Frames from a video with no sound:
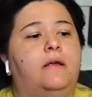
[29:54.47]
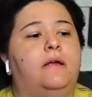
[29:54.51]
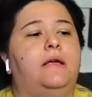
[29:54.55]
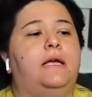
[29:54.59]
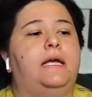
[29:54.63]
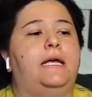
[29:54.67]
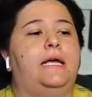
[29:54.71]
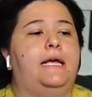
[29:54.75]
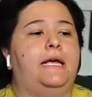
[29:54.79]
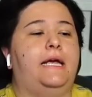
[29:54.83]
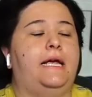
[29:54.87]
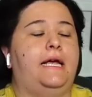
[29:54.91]

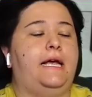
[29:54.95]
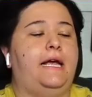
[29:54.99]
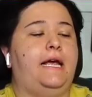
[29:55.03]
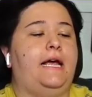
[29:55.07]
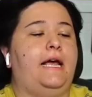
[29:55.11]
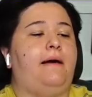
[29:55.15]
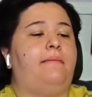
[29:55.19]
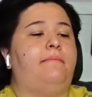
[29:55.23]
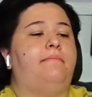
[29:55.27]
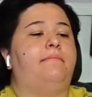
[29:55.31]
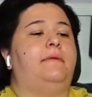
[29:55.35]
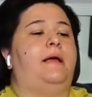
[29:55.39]

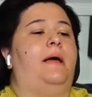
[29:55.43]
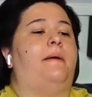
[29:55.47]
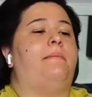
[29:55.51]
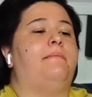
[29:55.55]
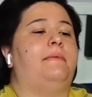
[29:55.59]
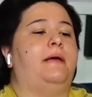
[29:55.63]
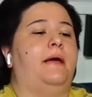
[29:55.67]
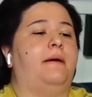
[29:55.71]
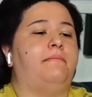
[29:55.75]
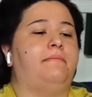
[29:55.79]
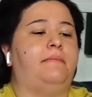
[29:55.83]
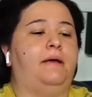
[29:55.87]
Yep.
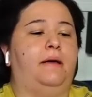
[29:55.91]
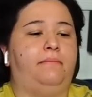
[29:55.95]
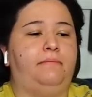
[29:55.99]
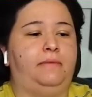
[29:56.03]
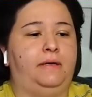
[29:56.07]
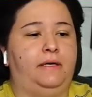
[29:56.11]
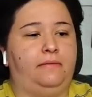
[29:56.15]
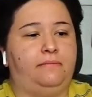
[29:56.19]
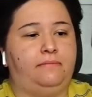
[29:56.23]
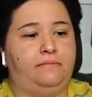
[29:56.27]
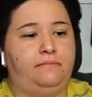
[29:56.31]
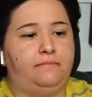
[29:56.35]

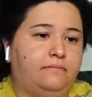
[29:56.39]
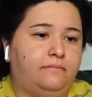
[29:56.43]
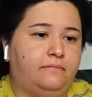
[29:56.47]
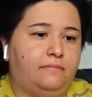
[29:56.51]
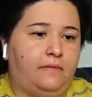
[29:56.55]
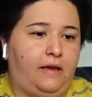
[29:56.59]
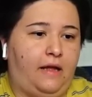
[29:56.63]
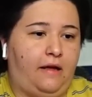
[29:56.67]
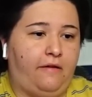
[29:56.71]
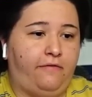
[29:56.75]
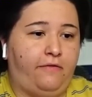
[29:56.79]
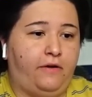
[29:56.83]

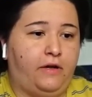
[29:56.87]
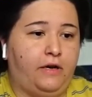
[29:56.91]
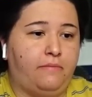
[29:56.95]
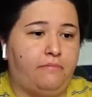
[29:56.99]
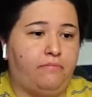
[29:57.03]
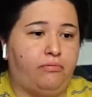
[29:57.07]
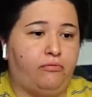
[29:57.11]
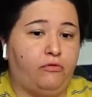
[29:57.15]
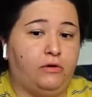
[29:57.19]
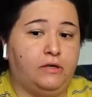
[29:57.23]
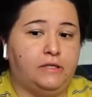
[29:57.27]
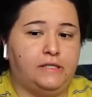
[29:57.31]
Have fun in
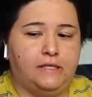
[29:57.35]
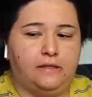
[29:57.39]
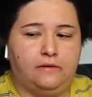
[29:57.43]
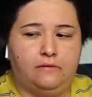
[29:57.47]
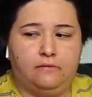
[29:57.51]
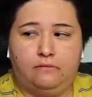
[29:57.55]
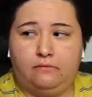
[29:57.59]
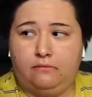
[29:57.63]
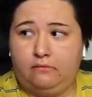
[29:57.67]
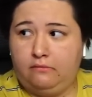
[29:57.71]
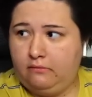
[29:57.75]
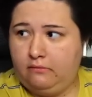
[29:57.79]
prison.